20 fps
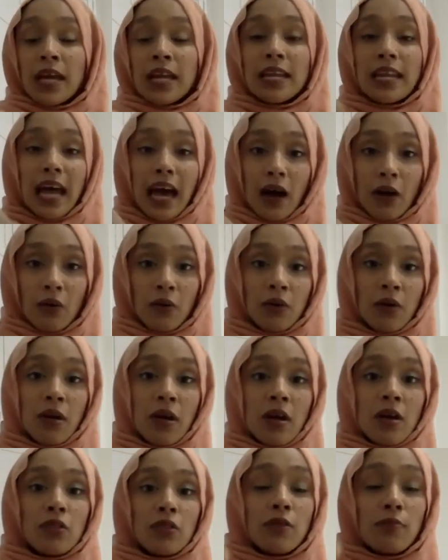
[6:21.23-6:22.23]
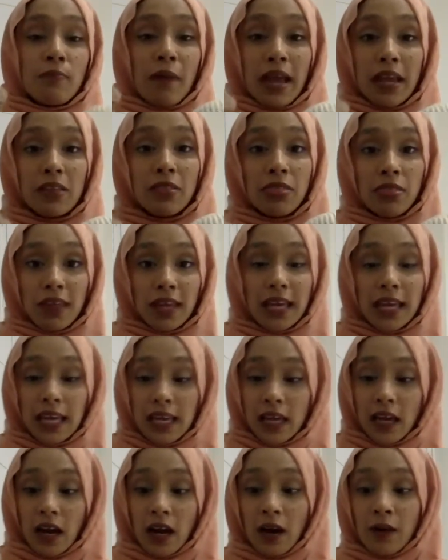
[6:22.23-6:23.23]
Now, the main
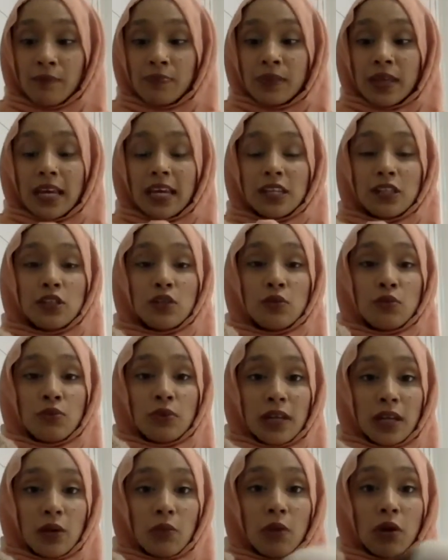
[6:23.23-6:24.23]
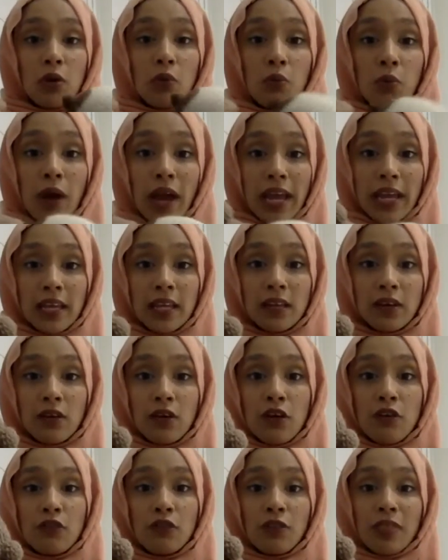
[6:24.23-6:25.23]
thing here is you really want to
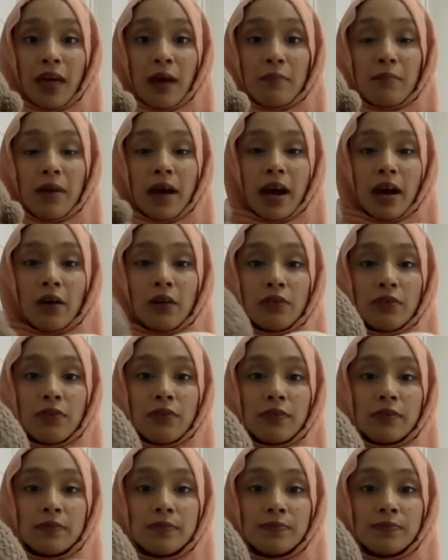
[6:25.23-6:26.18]
wait for that mouth